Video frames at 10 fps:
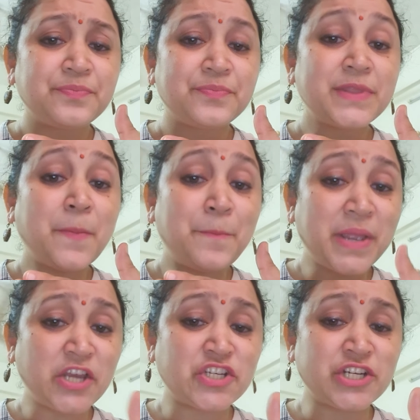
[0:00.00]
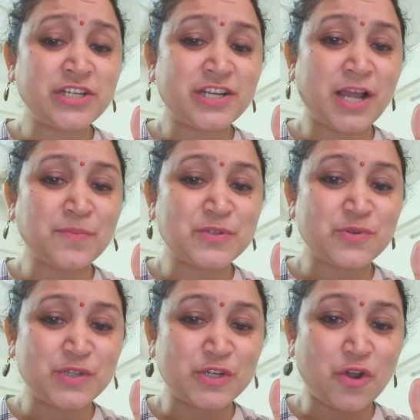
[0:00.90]
The patient comes to
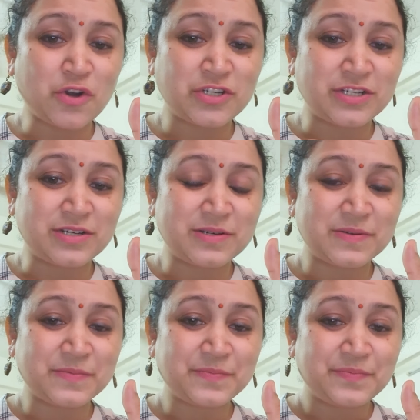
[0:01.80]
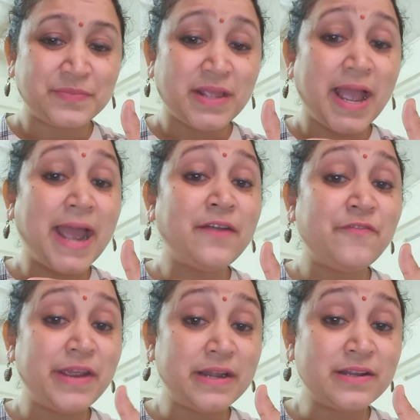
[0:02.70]
the doctor. And
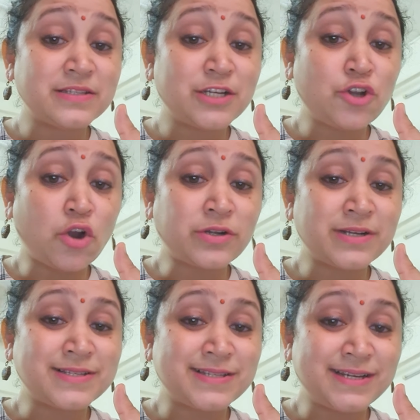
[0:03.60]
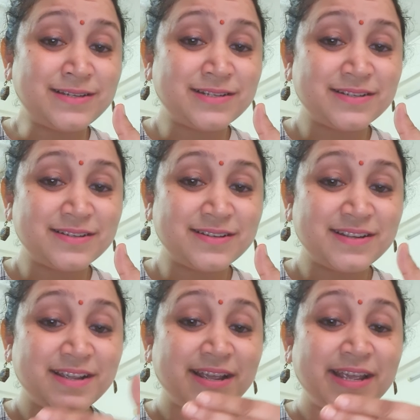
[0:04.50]
where does the doctor sit?
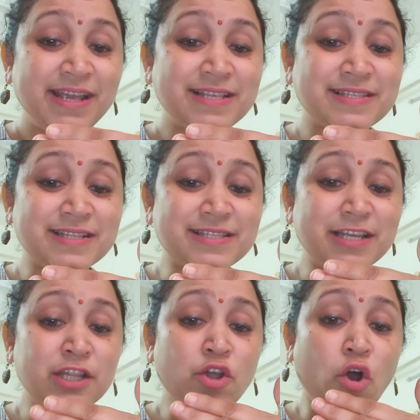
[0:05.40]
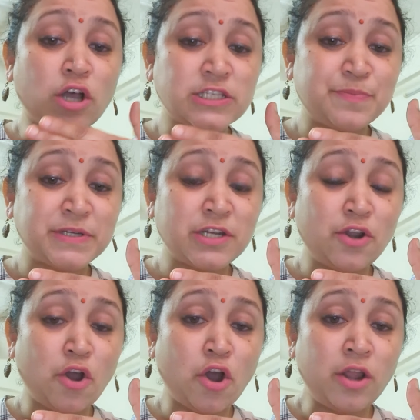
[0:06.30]
He sits in the hospital
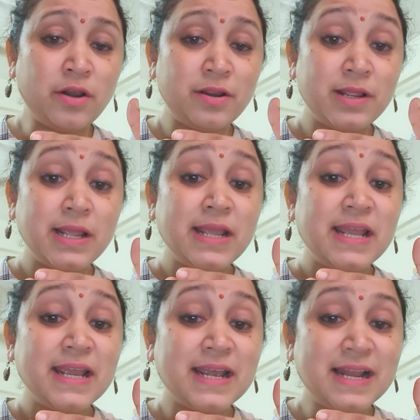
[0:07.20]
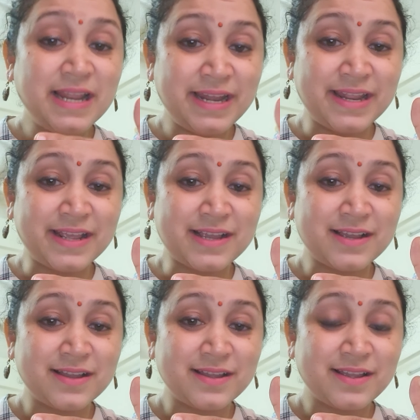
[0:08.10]
or clinic.
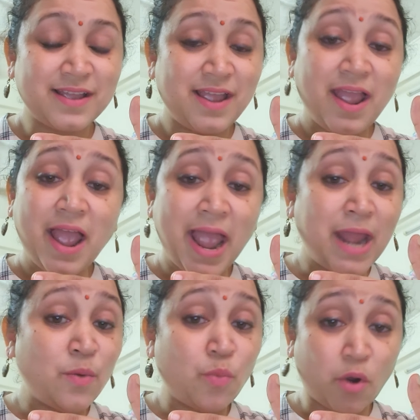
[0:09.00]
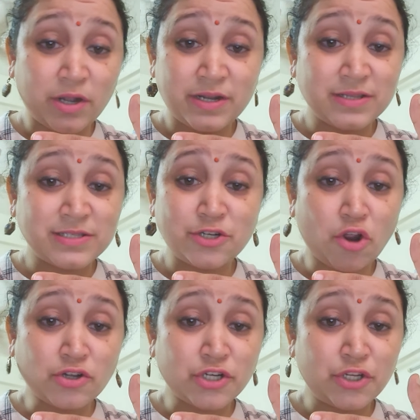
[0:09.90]
And what does the
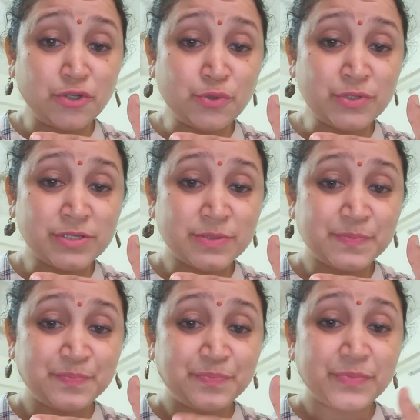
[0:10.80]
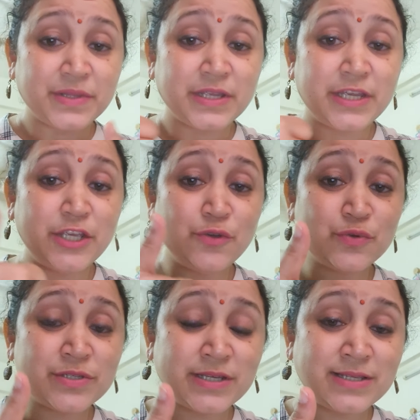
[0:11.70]
doctor use? He
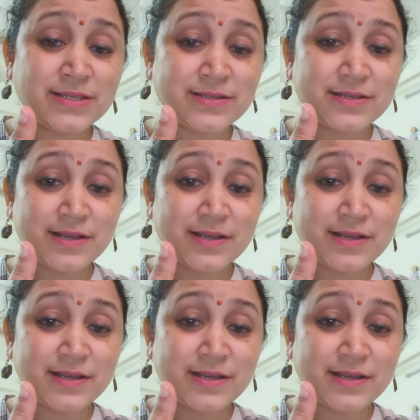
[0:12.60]
uses